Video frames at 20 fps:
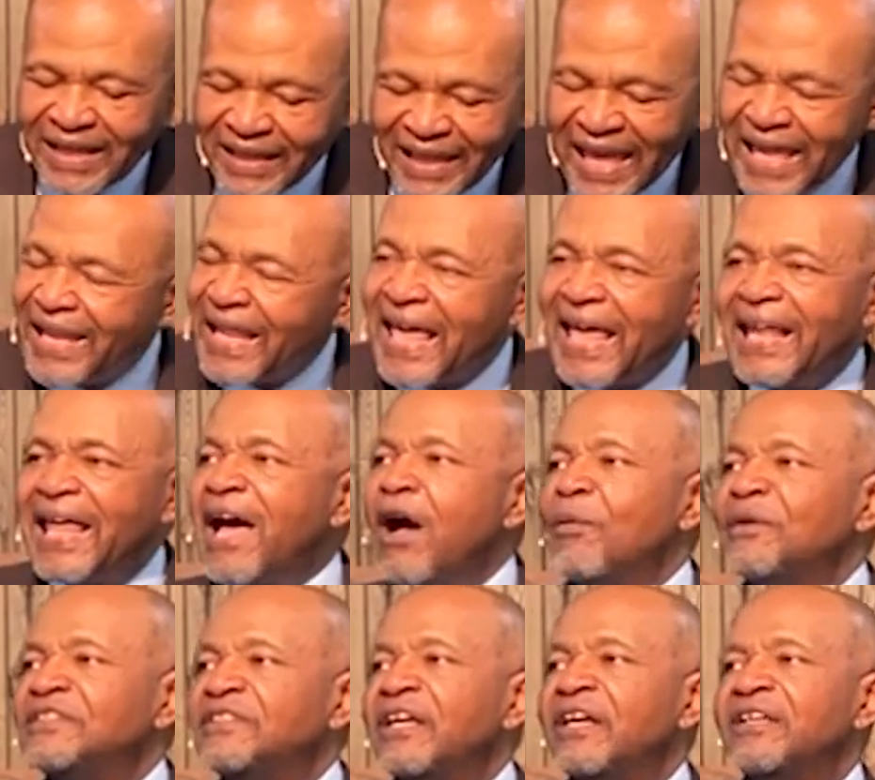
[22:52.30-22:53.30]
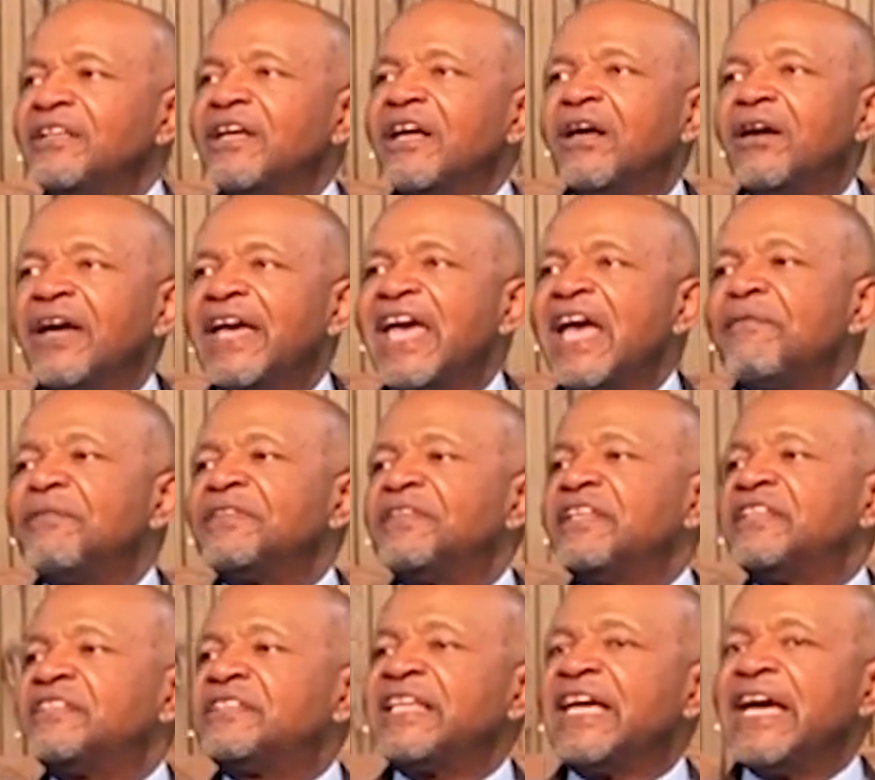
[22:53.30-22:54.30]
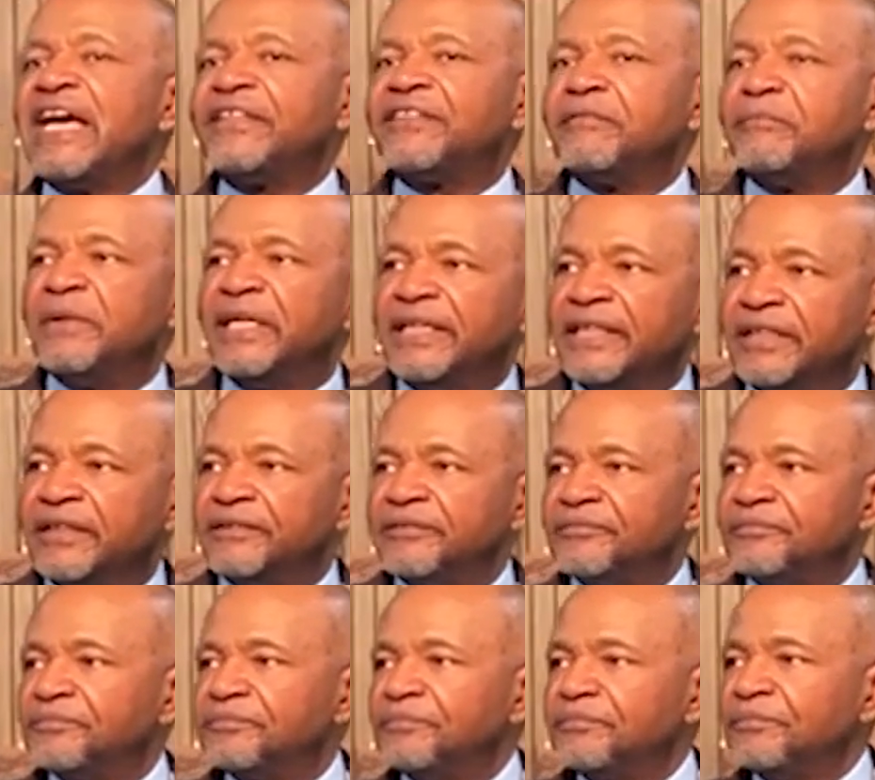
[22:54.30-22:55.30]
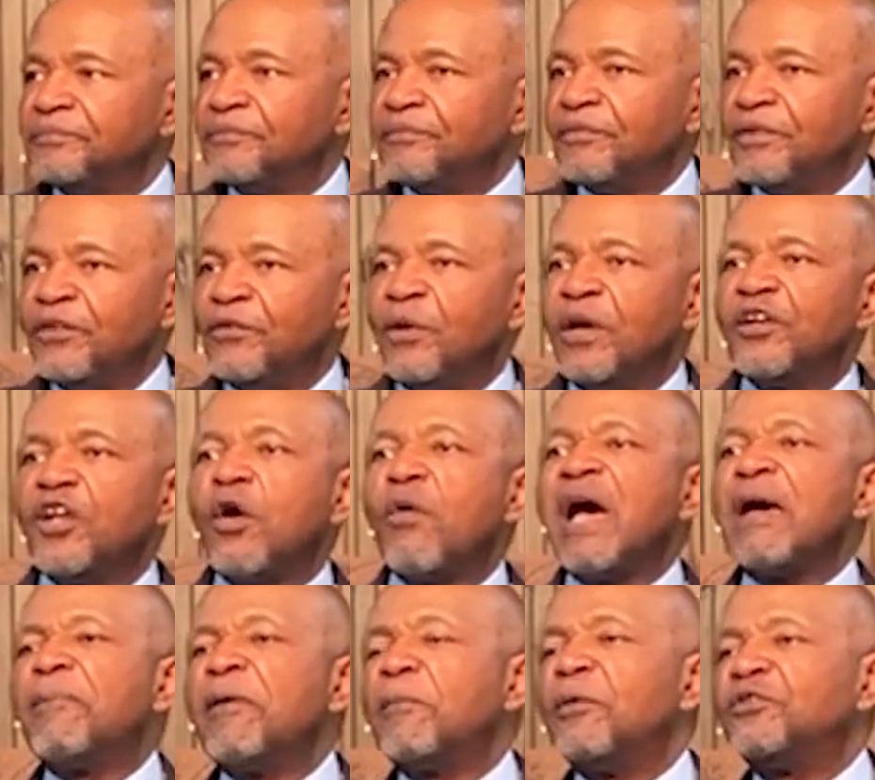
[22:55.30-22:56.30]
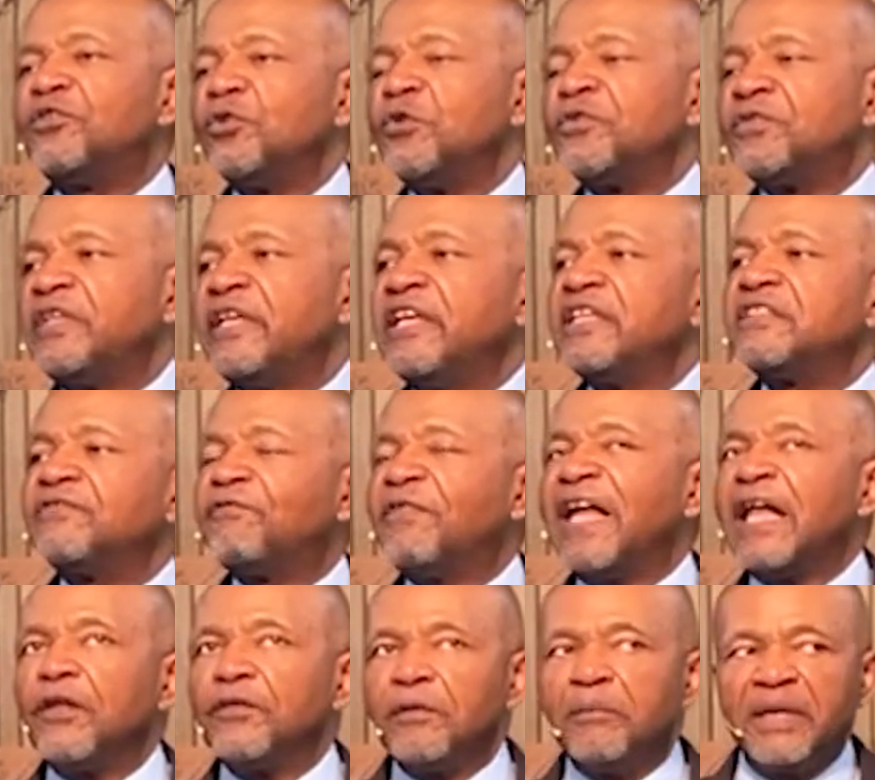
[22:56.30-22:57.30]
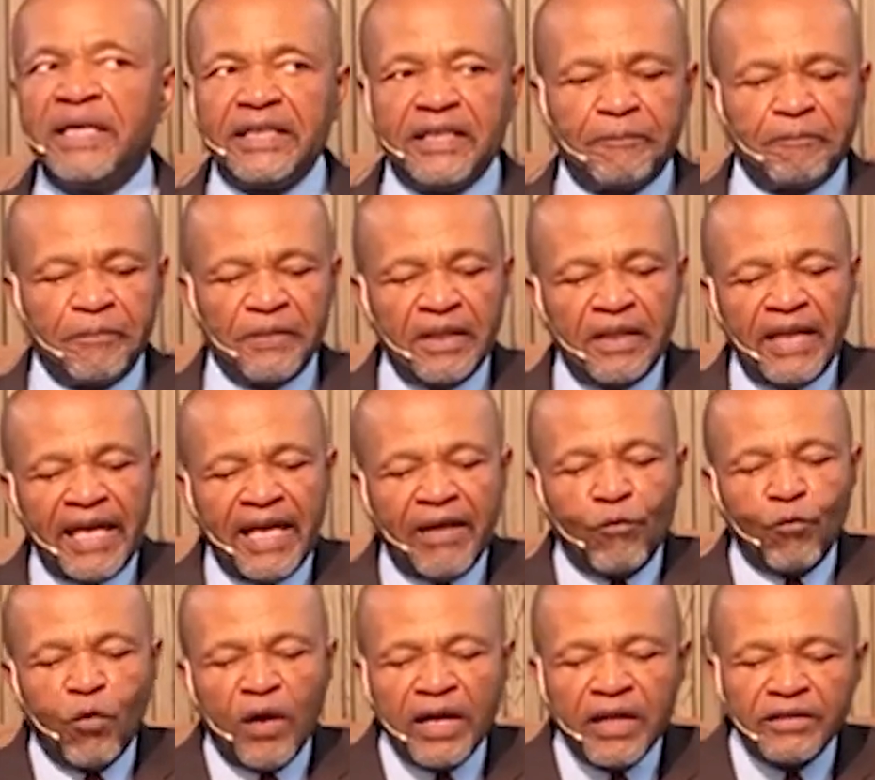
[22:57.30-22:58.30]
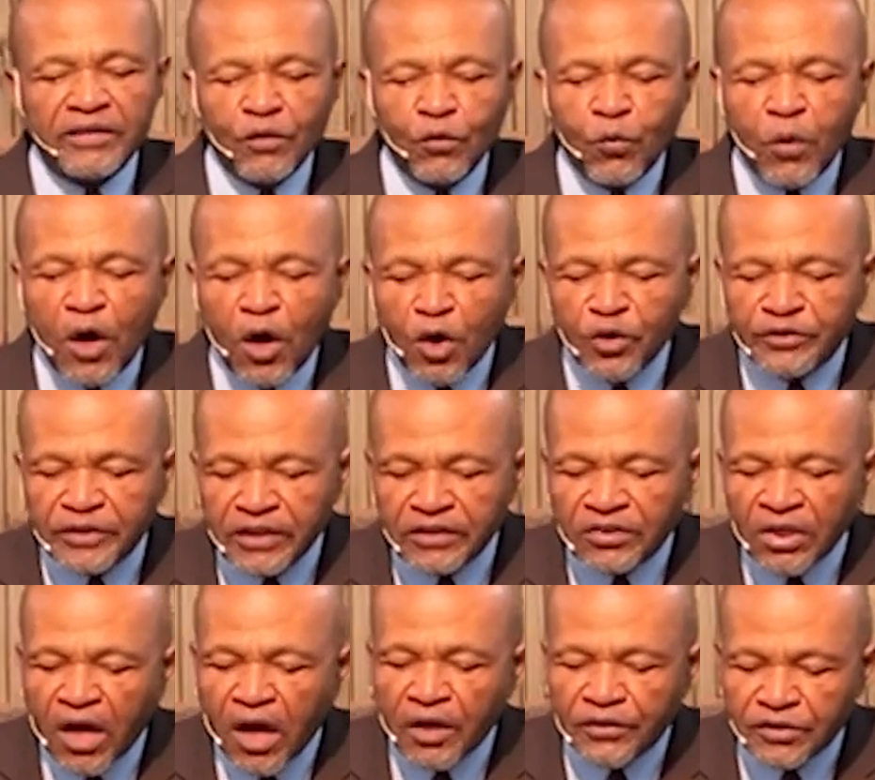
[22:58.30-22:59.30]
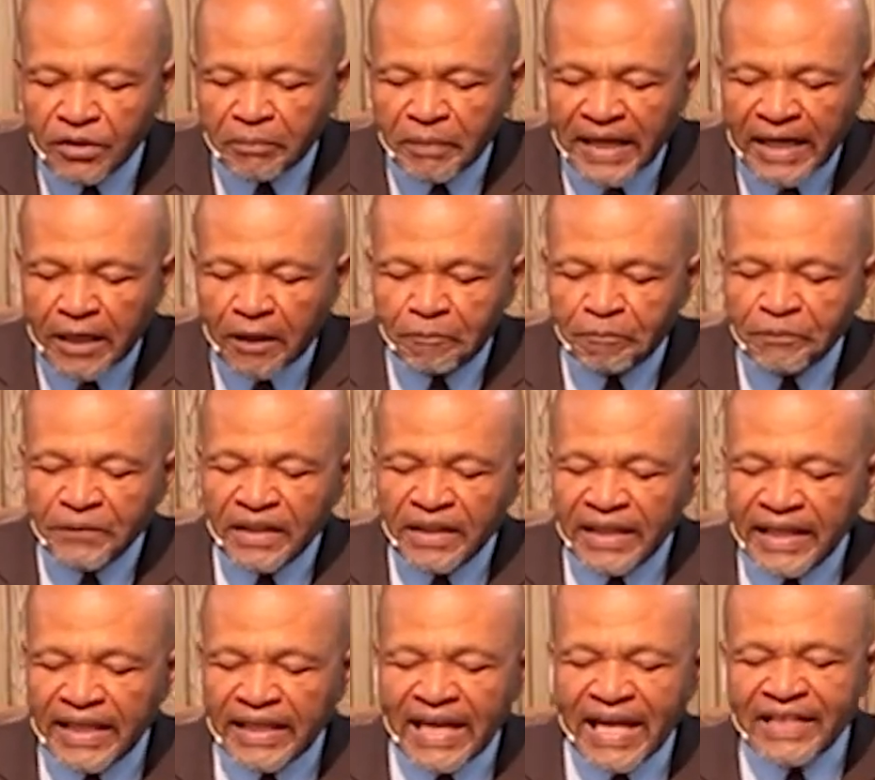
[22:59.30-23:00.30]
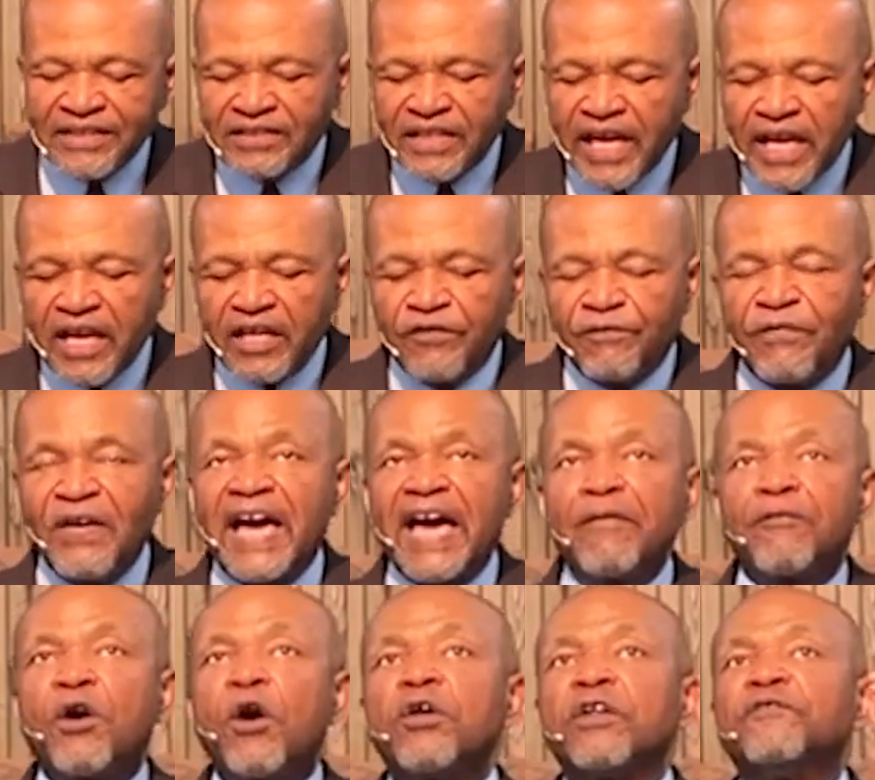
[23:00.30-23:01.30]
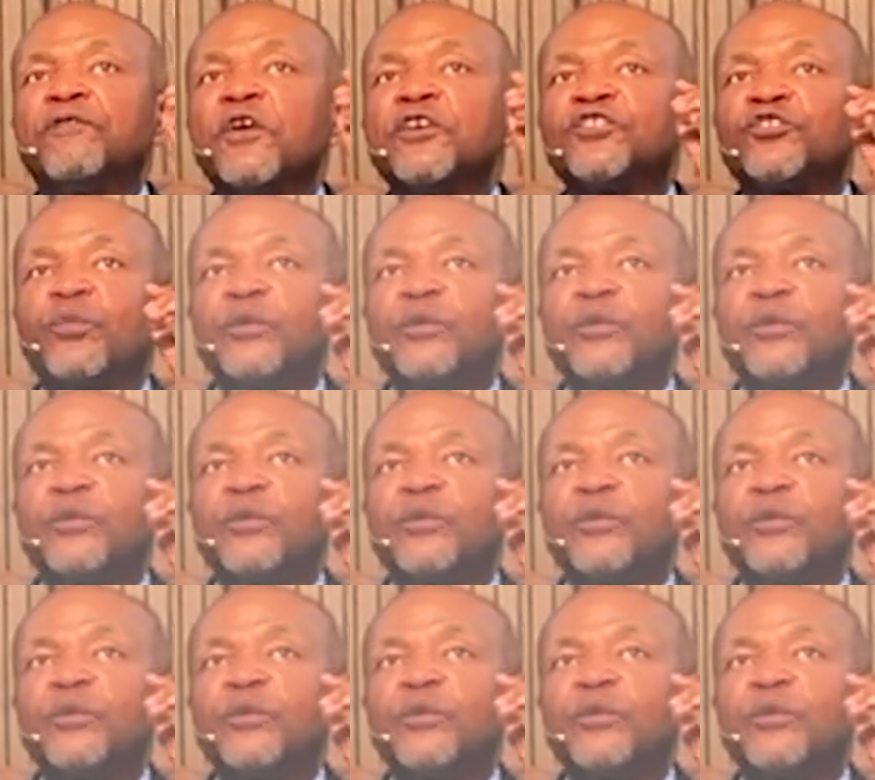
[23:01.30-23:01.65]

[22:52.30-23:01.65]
And I always tell y'all, everything's tied to money. Yeah. You want to know why people do things? Follow the money. And one of the roles he talks about in Isaiah 5, go to verse